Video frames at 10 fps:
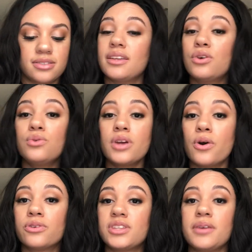So who
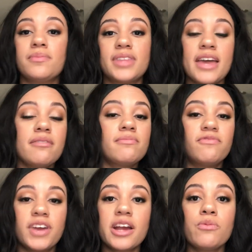knows? They
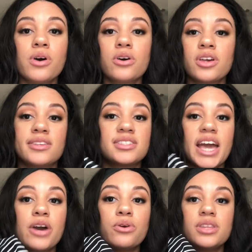very well could
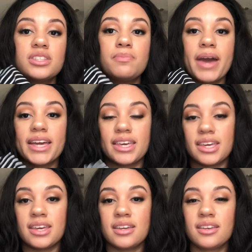cycle this back
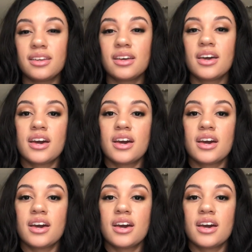in